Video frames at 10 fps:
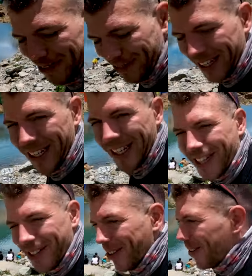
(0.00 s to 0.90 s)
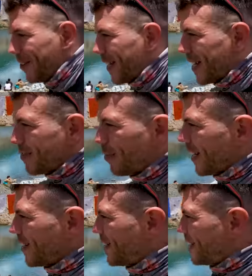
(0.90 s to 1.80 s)
lovely. So nice
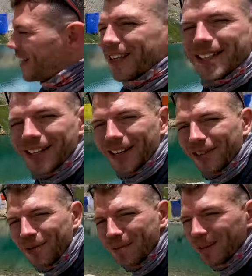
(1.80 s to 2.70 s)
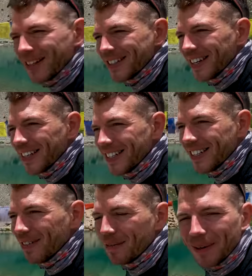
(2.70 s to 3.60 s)
break to chill. There's a lot of people, as you can
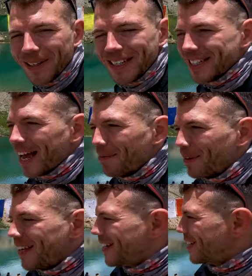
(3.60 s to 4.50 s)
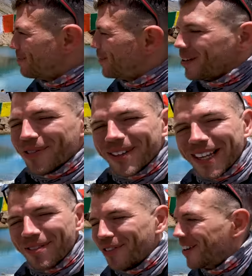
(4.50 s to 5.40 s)
see. Everybody is happy. Beautiful
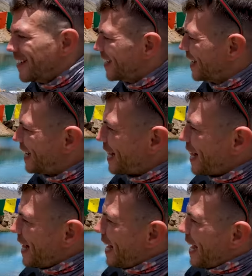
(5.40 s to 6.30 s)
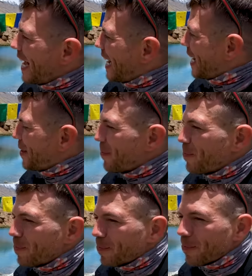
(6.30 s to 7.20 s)
day for it. I
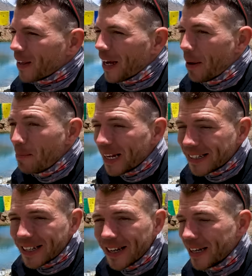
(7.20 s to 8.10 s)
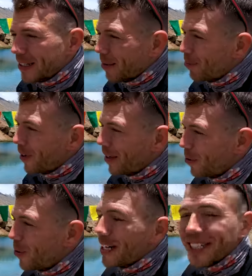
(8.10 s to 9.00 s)
met someone
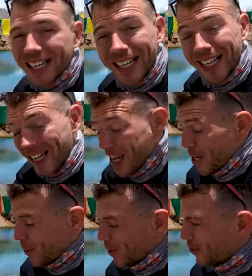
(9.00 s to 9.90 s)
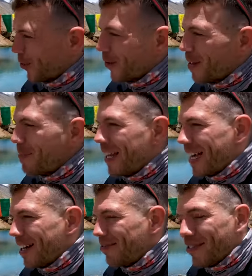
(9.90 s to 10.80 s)
who actually was following
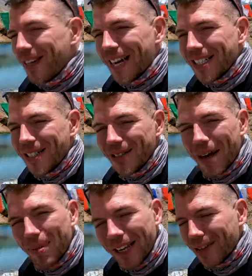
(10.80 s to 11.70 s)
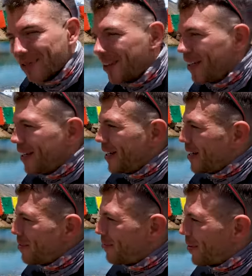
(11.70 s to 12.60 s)
me, a very nice dude, Abhinav
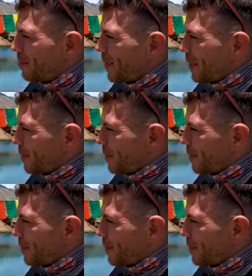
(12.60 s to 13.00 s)
from